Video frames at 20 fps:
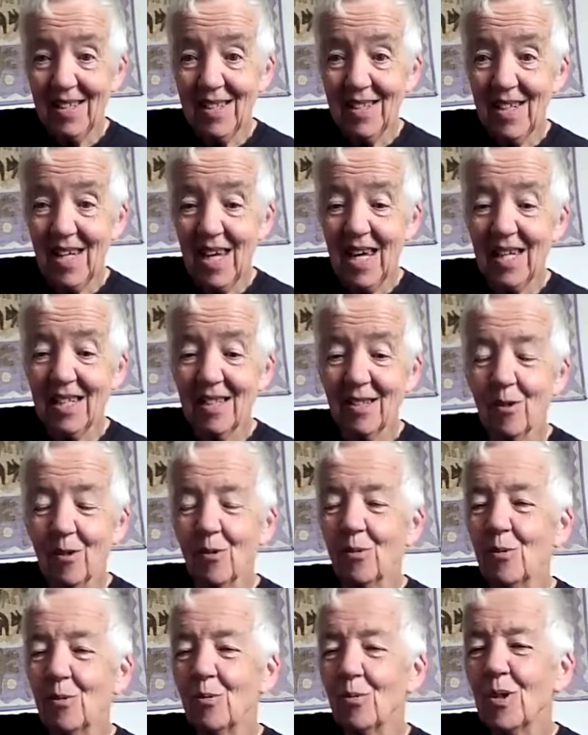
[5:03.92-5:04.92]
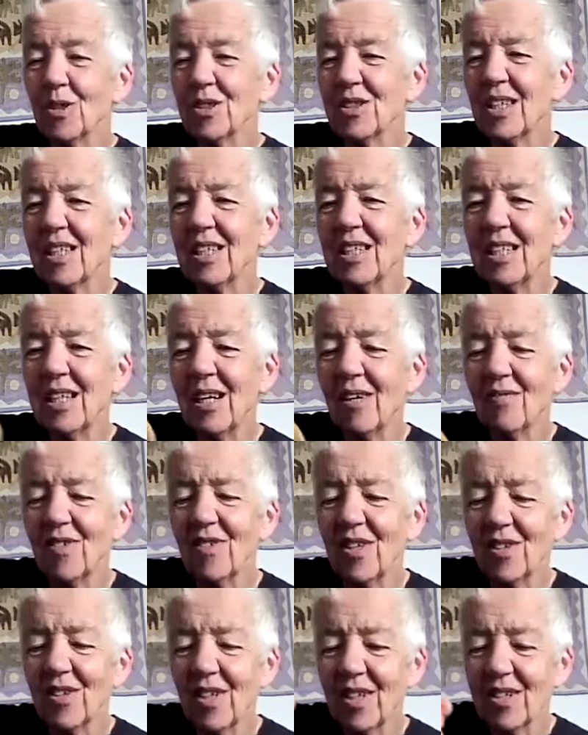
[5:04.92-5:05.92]
Then, oh, what a lovely
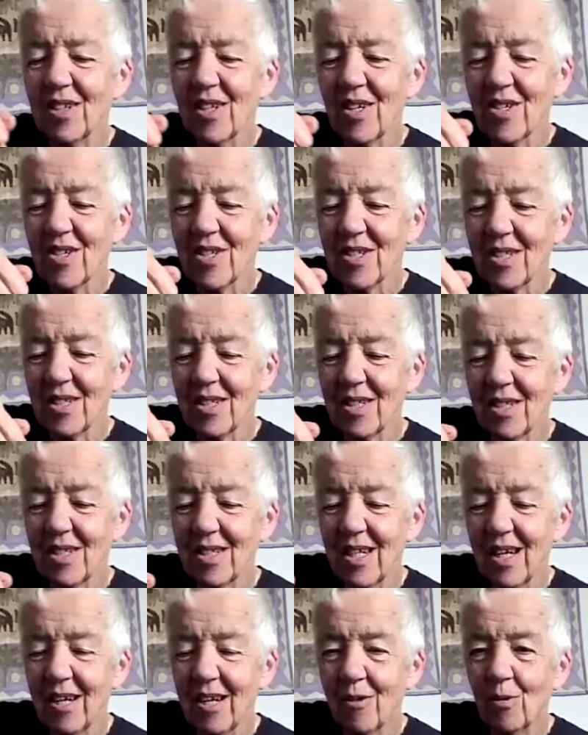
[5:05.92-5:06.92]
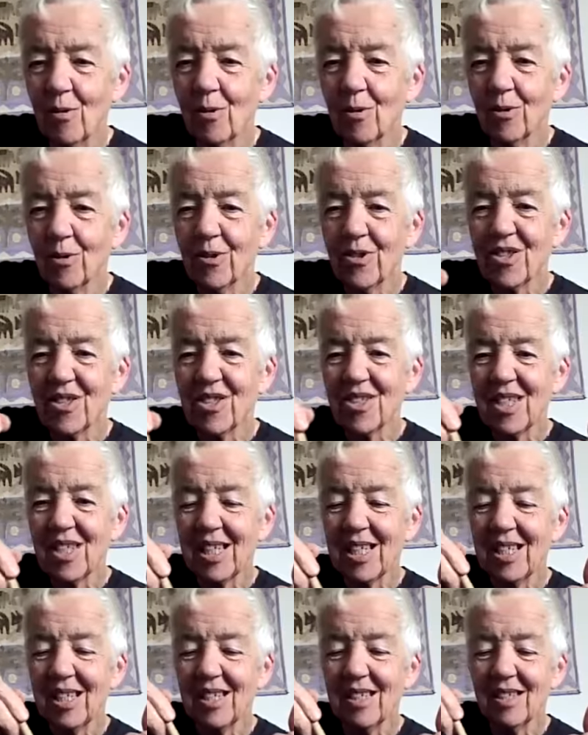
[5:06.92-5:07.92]
thing to stir now, all
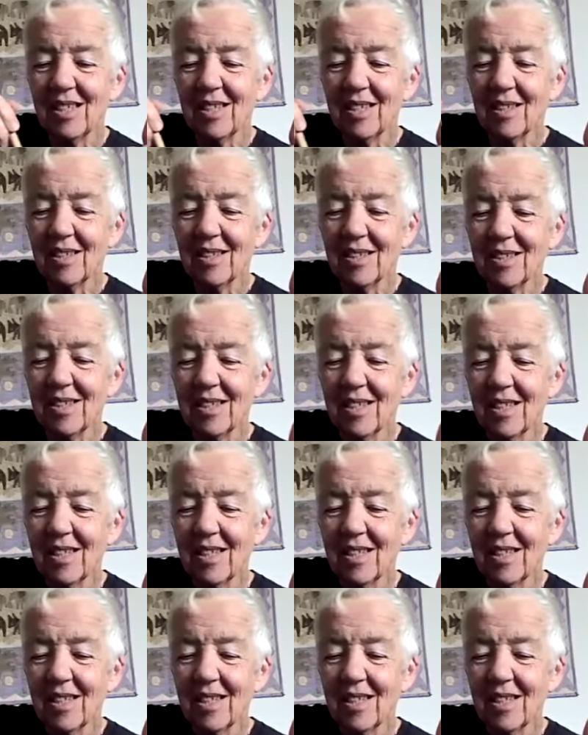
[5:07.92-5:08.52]
sticky and nice.